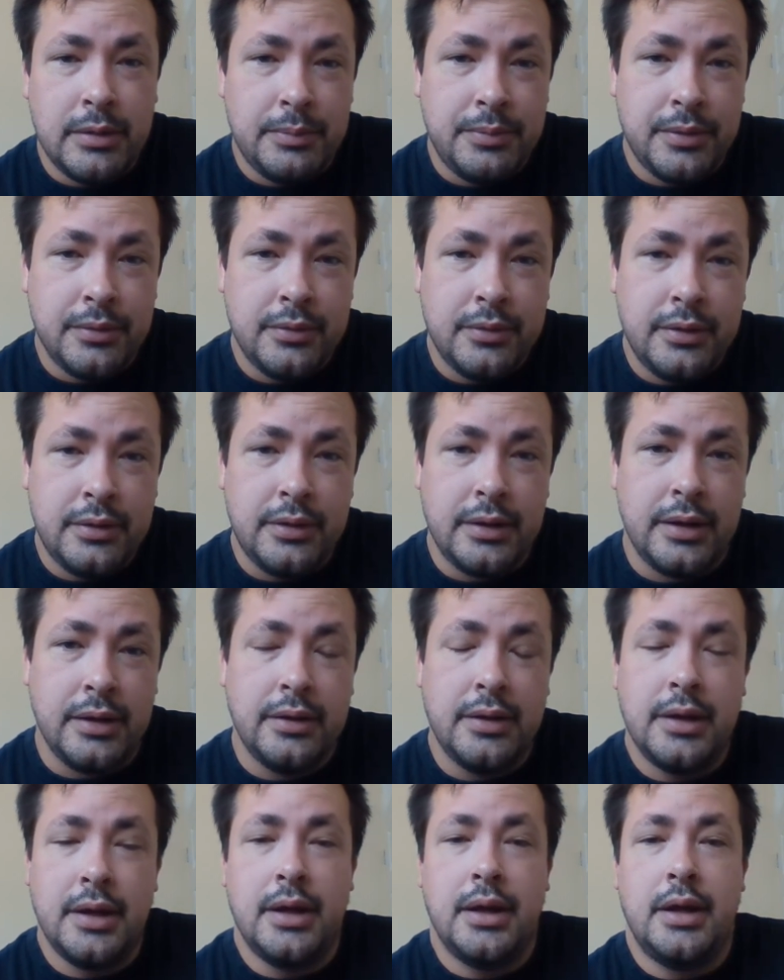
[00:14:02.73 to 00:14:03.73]
them up
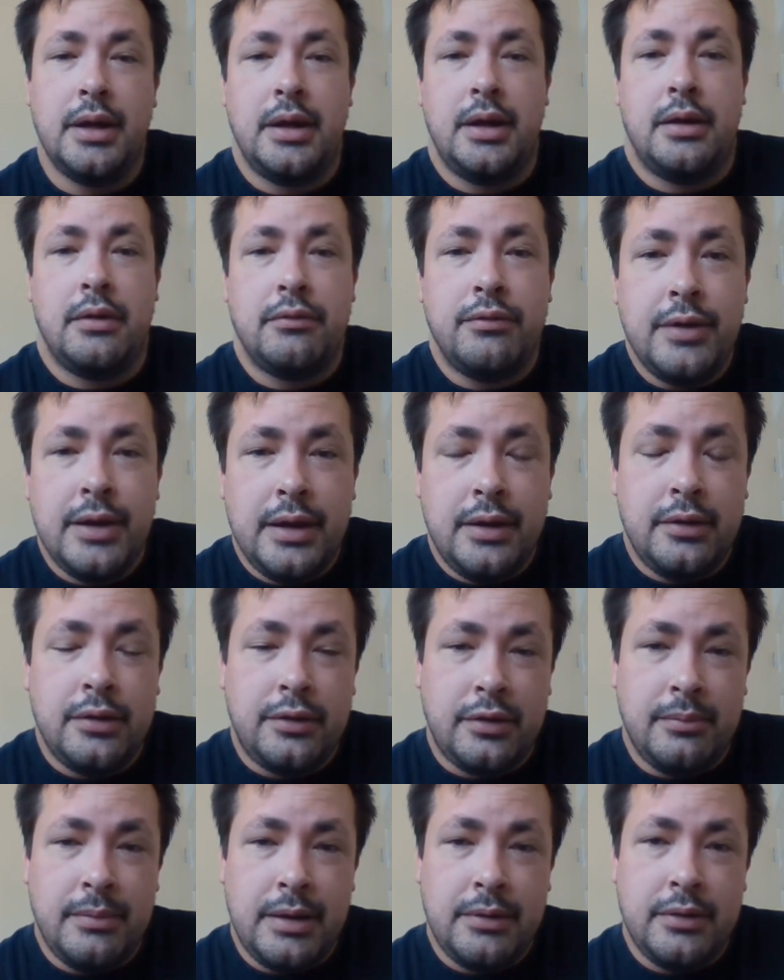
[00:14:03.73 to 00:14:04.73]
online. Ring the
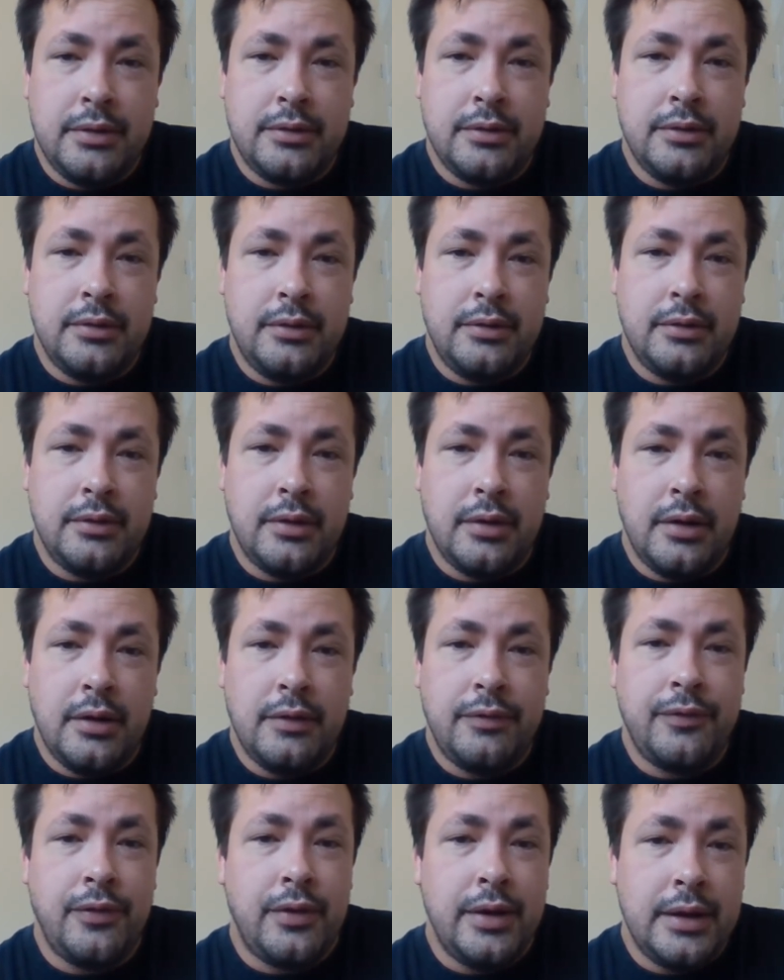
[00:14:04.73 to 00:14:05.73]
Samaritans,
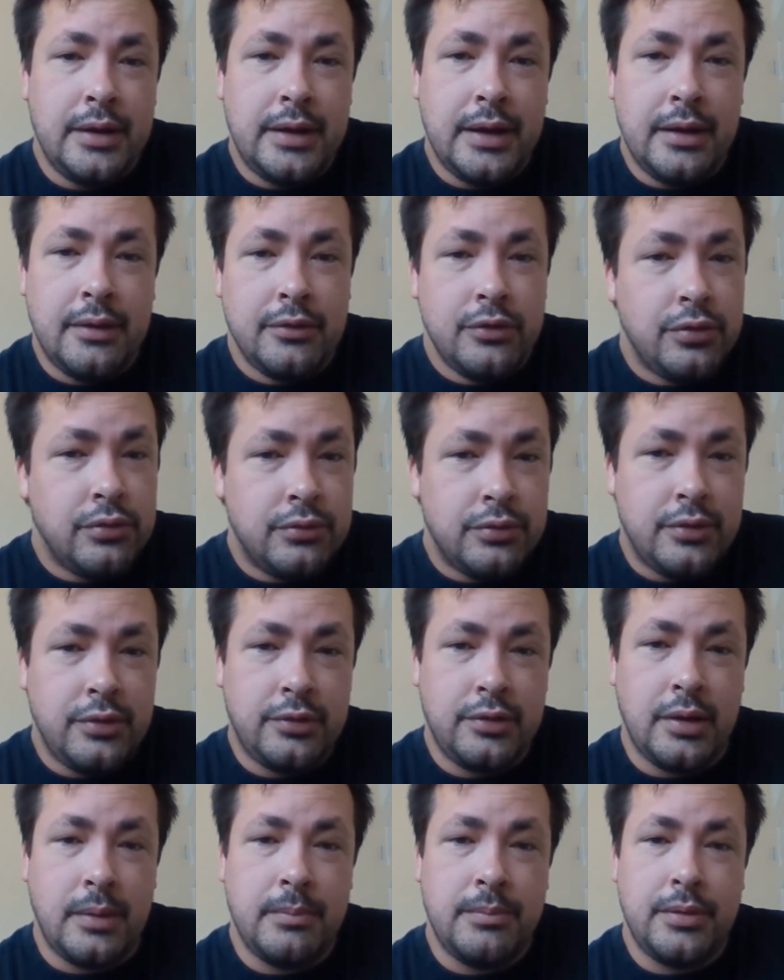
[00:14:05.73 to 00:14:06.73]
uh, find out, talk
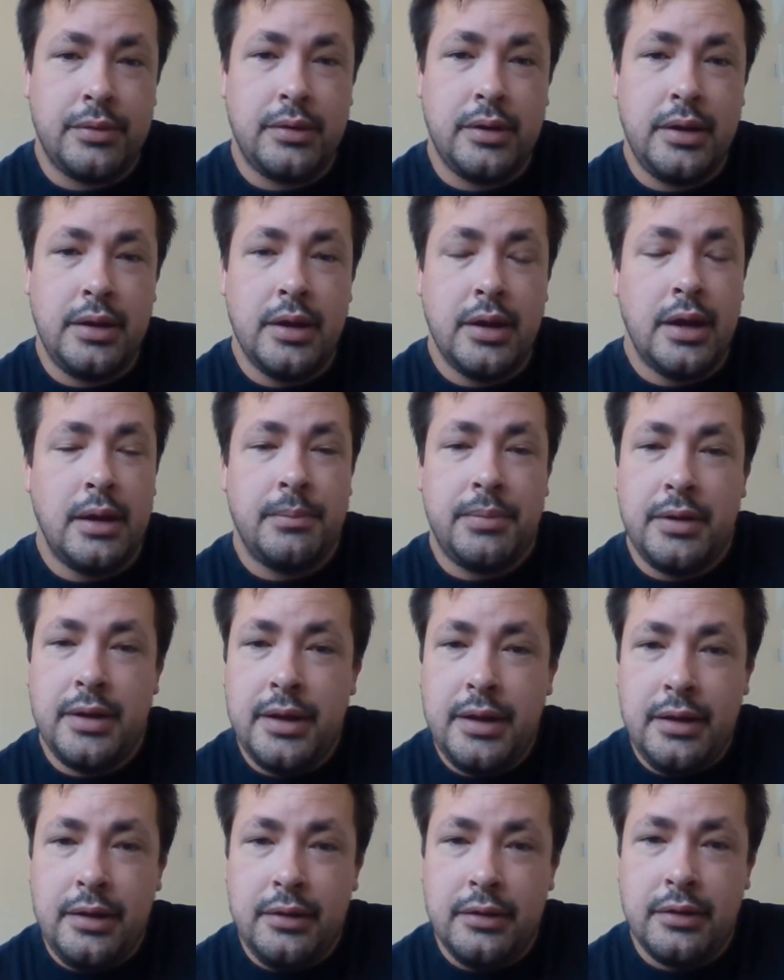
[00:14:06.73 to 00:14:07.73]
to somebody.
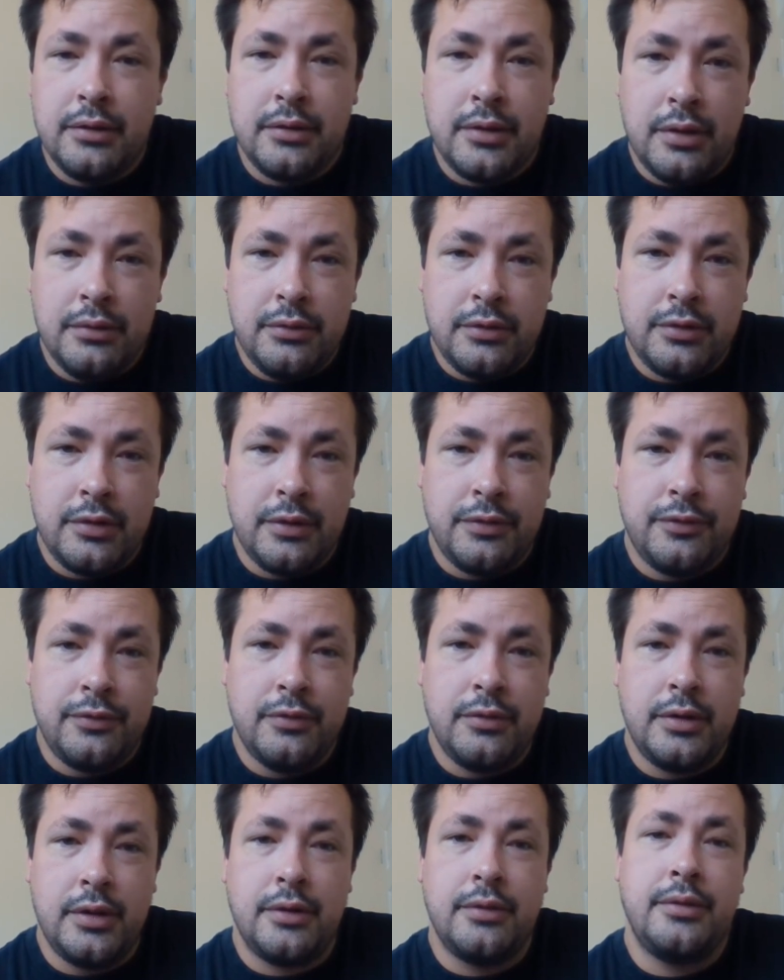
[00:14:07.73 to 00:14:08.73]
Please don't
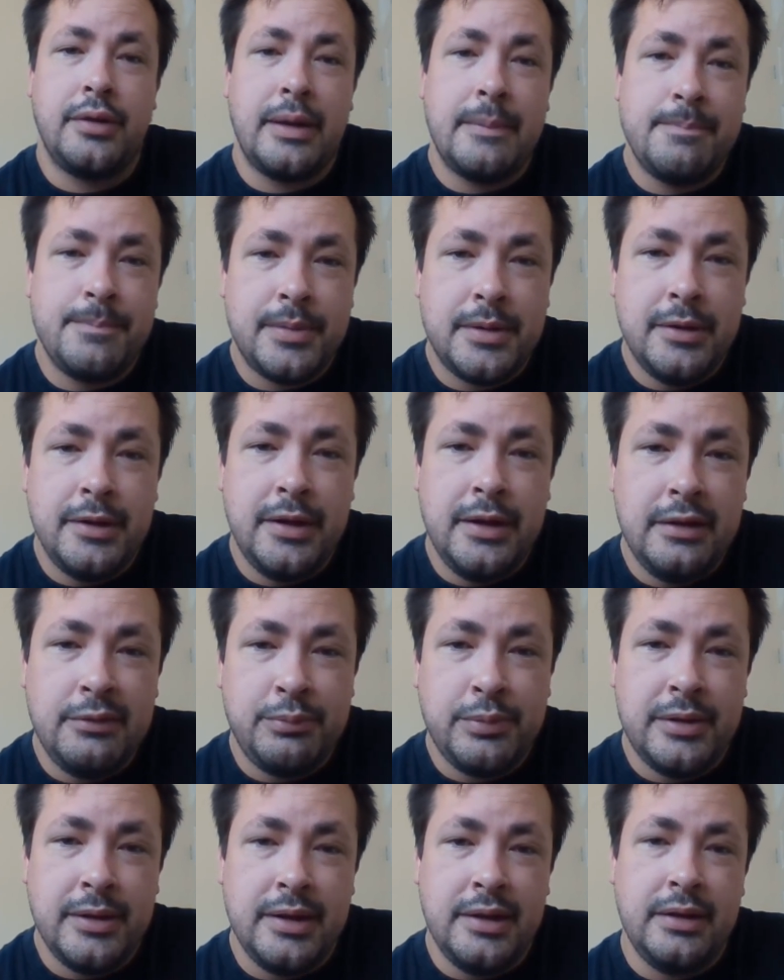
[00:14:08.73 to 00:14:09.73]
suffer alone and please,
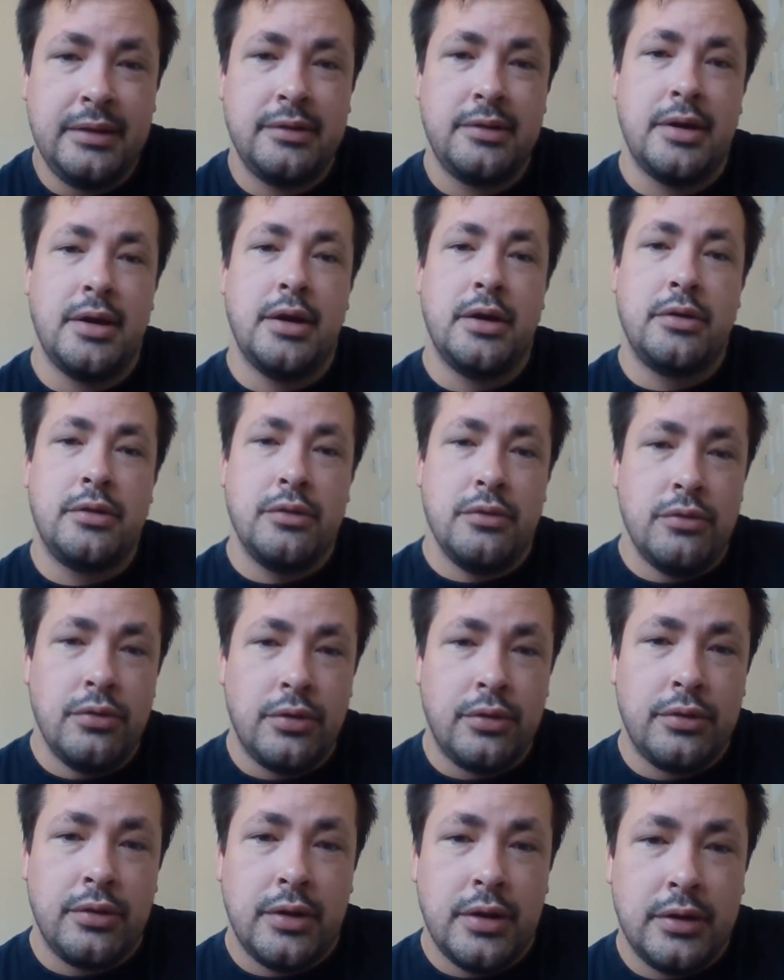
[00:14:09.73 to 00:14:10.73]
please do
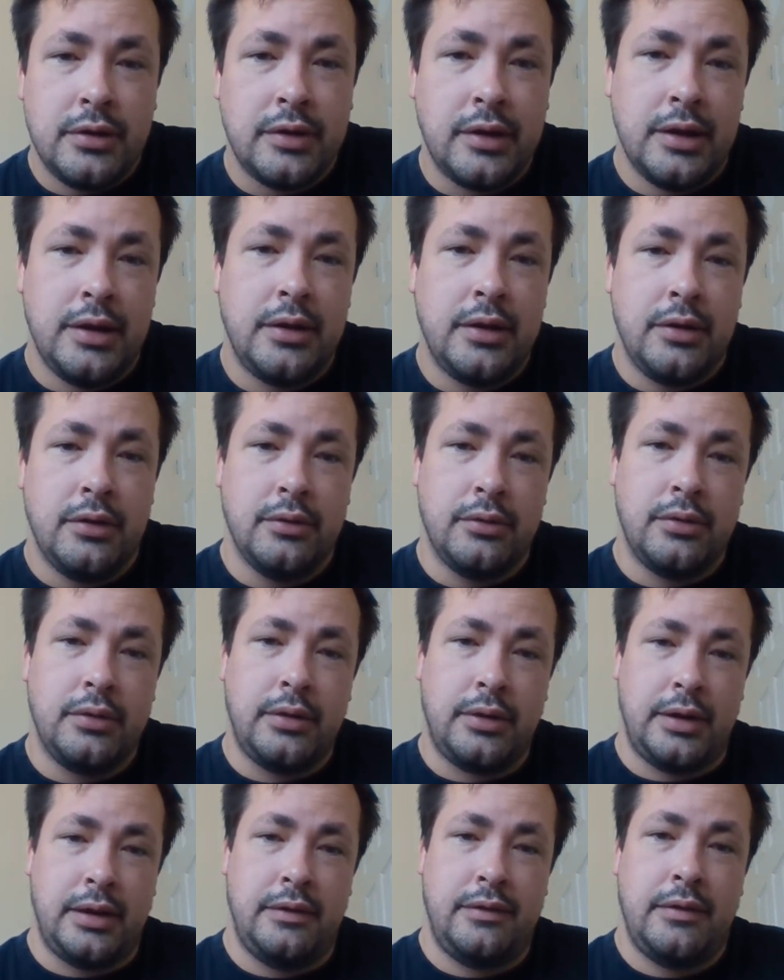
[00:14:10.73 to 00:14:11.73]
not take your
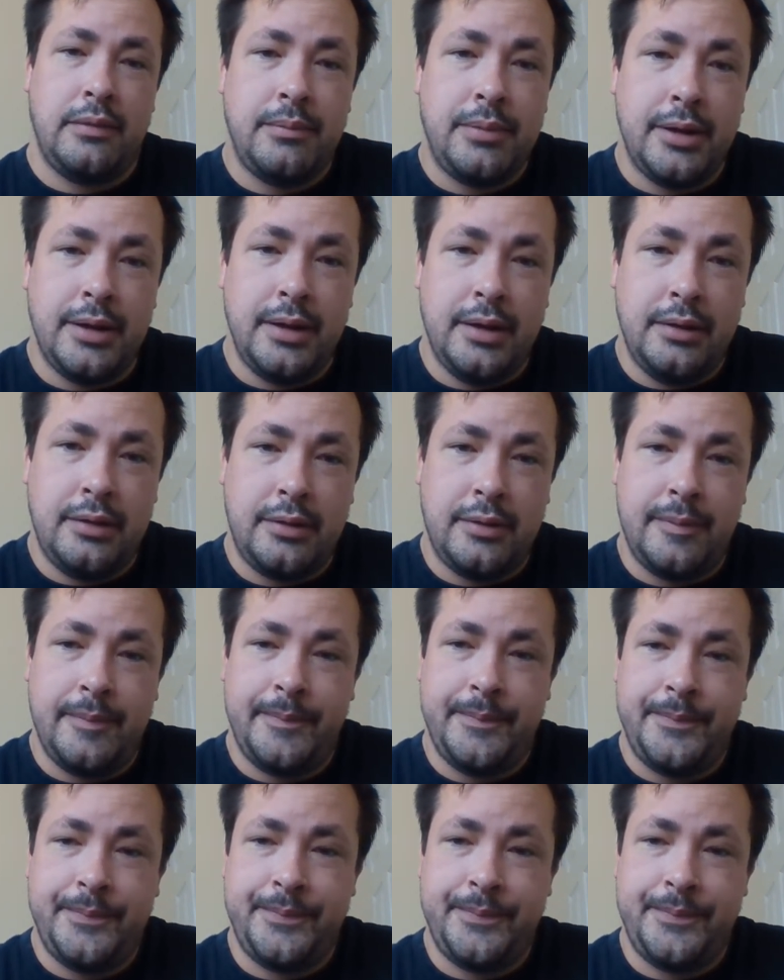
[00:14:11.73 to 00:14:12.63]
life, please.